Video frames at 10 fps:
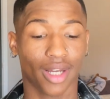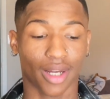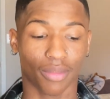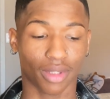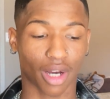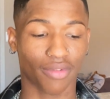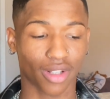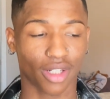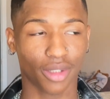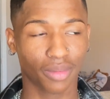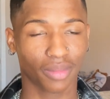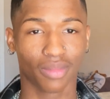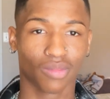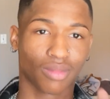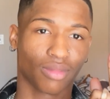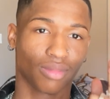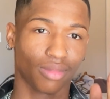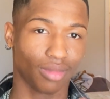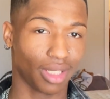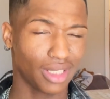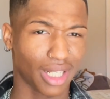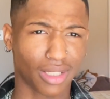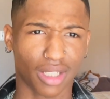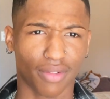And without further ado, let's get into the